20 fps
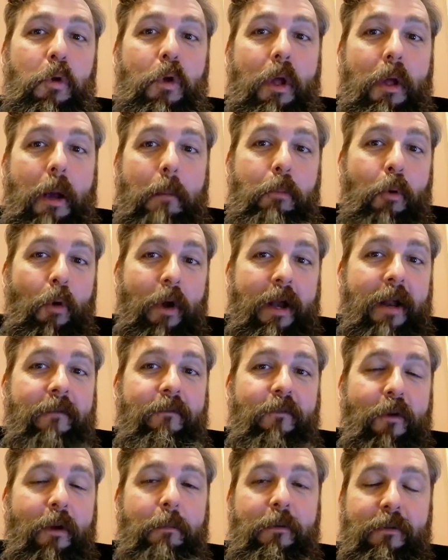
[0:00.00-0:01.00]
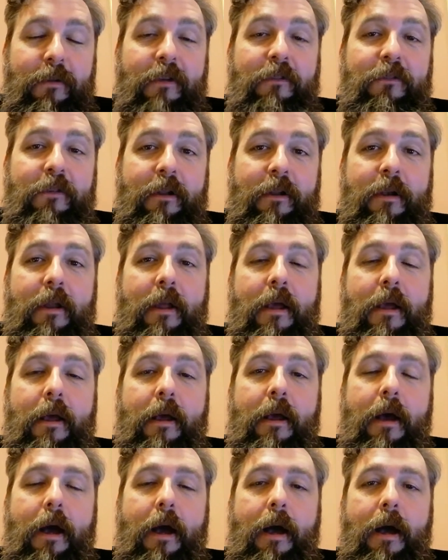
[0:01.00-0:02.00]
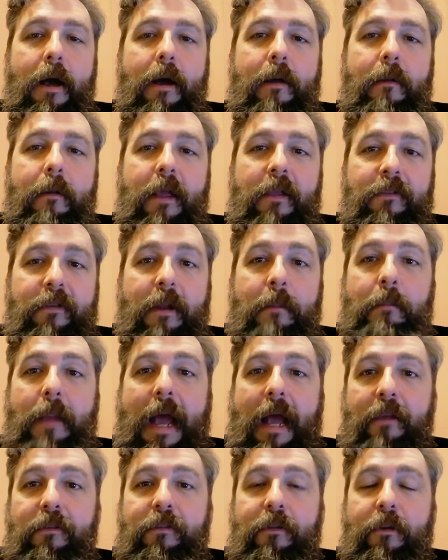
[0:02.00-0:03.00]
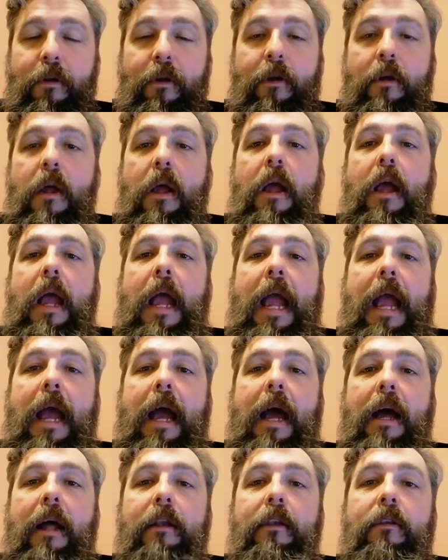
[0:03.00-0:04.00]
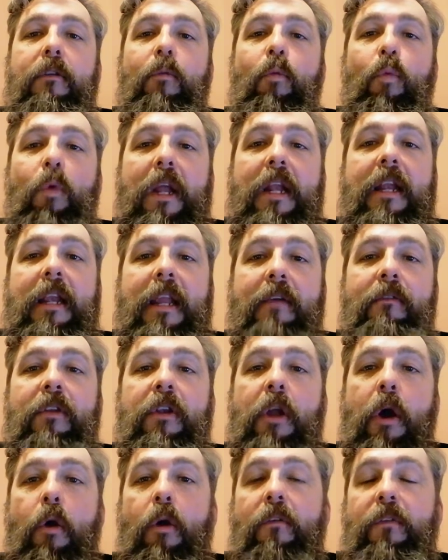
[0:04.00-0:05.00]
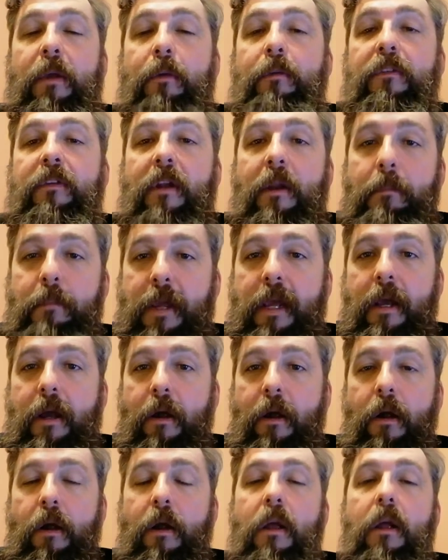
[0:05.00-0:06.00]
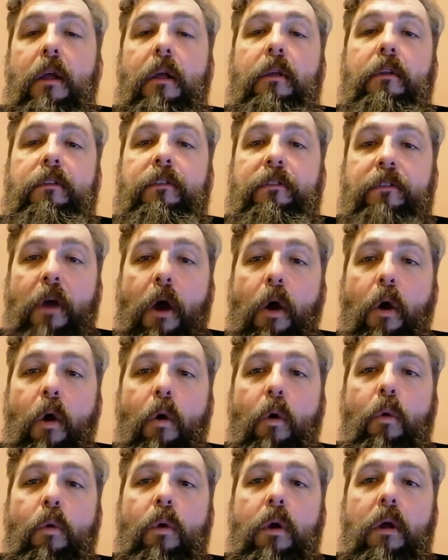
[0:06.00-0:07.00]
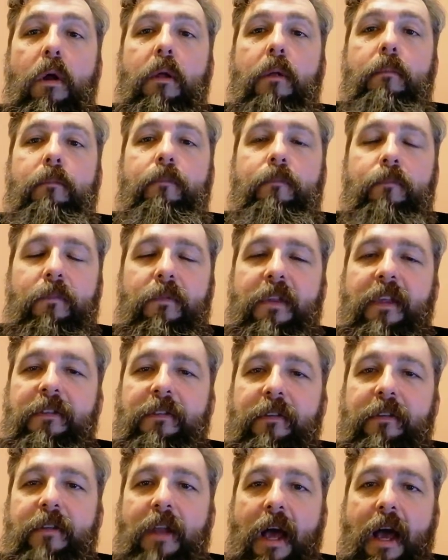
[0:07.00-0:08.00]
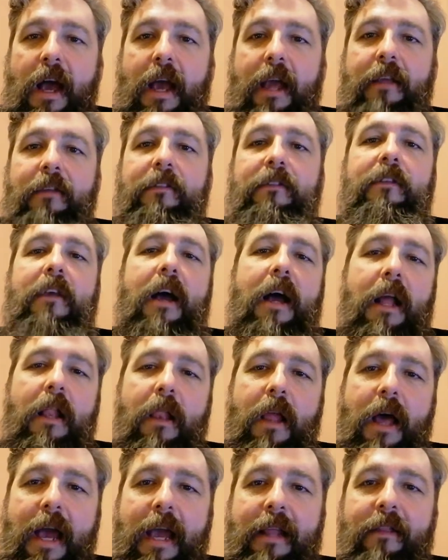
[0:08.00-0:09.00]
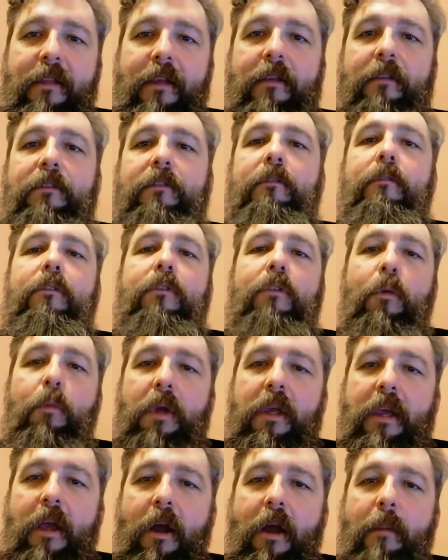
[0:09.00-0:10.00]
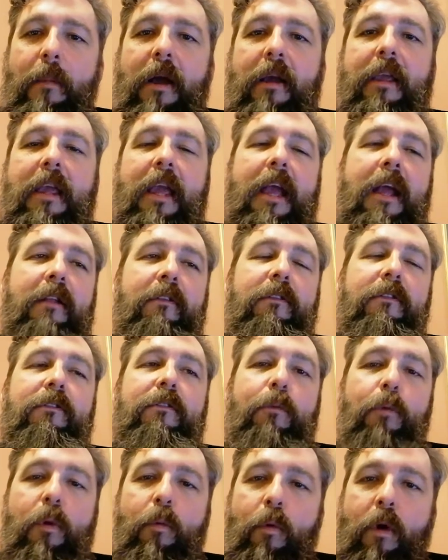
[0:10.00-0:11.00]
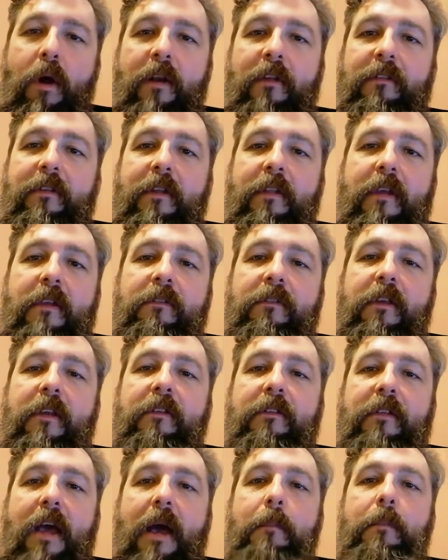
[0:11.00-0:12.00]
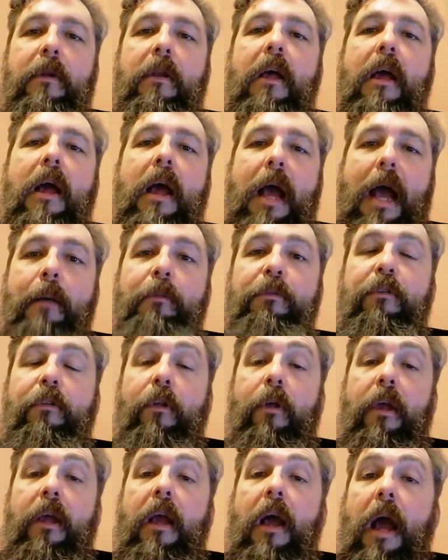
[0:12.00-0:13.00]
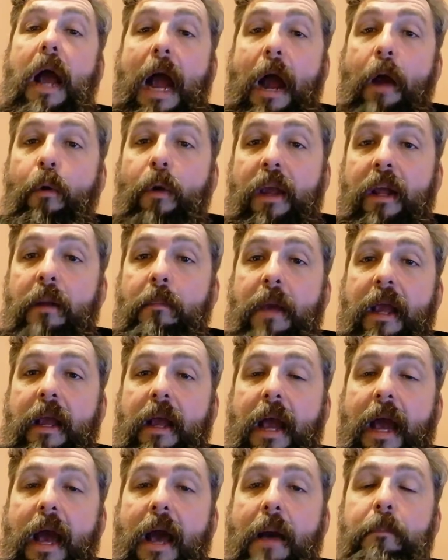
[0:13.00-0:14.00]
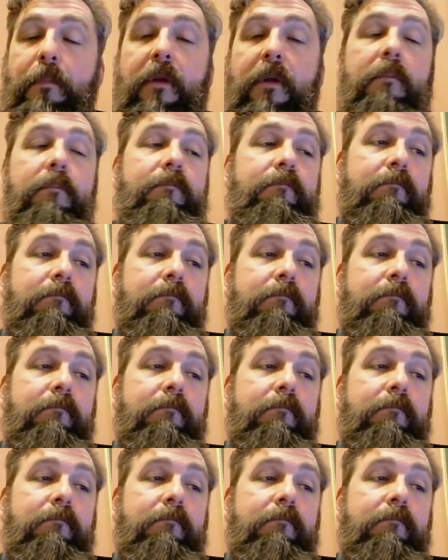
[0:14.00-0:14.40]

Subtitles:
appointed for a position as an ambassador, and we didn't even know if he was going to be here. So this is nice. I like this. Do we care about Kansas? Do we want to see these things happen? Absolutely. How are we going to make it happen?